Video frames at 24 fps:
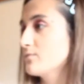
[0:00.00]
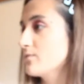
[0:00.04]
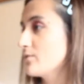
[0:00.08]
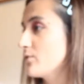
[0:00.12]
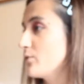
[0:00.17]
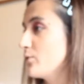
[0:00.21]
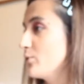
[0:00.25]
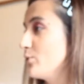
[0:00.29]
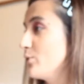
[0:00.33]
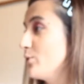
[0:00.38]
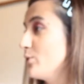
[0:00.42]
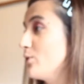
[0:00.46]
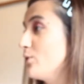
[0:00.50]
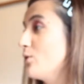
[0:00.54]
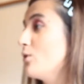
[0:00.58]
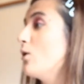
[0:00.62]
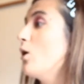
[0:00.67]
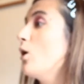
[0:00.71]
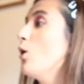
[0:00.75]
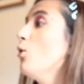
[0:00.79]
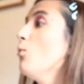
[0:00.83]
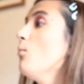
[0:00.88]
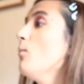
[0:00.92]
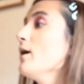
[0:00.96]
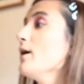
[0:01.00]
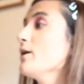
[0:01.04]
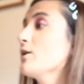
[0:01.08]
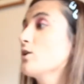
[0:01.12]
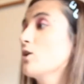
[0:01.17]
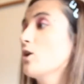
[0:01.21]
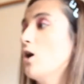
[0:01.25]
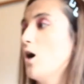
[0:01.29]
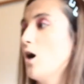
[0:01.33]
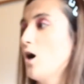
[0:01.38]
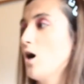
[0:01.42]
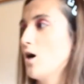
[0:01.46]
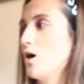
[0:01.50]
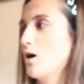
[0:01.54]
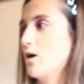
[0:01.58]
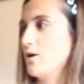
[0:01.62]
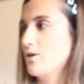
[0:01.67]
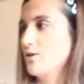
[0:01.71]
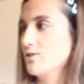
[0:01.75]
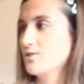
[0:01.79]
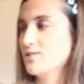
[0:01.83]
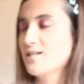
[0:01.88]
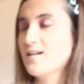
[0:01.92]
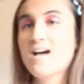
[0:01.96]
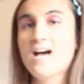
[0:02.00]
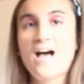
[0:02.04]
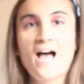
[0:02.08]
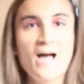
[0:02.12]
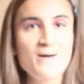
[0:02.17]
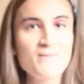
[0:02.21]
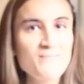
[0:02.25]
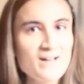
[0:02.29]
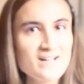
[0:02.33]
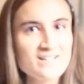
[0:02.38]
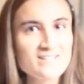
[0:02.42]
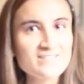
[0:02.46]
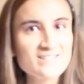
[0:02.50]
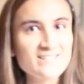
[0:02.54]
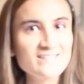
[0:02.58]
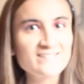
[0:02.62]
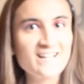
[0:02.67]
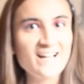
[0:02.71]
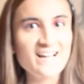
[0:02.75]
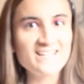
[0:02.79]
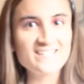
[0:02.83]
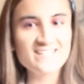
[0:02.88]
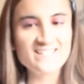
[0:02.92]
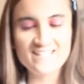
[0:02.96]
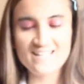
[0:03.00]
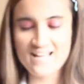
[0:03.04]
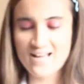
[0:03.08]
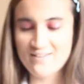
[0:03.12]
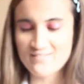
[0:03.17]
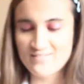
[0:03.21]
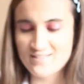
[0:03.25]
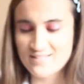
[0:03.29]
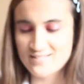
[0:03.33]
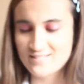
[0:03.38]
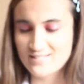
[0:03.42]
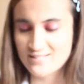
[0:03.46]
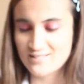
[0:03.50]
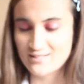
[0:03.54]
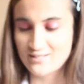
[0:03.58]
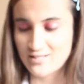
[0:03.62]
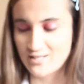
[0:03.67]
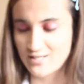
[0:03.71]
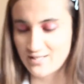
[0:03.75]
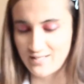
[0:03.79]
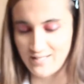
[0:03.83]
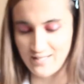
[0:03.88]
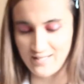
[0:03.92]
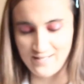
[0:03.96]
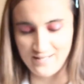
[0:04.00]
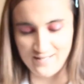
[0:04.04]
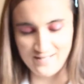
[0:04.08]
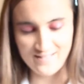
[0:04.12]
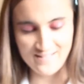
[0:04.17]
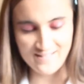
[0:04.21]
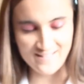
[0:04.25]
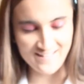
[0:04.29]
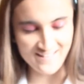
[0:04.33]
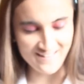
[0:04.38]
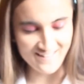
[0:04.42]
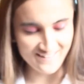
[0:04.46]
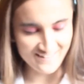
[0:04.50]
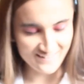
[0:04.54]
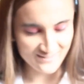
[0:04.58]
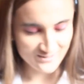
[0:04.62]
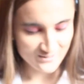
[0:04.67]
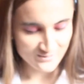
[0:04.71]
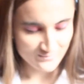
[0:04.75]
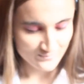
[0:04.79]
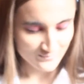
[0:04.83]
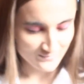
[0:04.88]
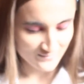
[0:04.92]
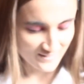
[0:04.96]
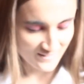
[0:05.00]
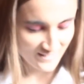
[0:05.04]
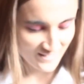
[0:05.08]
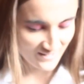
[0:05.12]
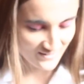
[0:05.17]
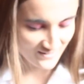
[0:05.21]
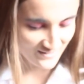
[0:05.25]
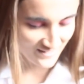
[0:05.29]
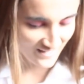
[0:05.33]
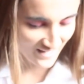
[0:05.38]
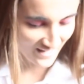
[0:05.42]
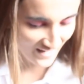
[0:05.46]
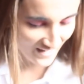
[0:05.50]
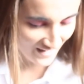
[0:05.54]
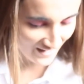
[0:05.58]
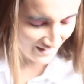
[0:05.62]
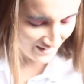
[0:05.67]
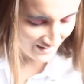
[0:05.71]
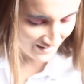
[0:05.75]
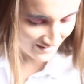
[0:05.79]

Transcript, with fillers: Ooh, oh my gosh, I'm actually liking how this is looking. Okay,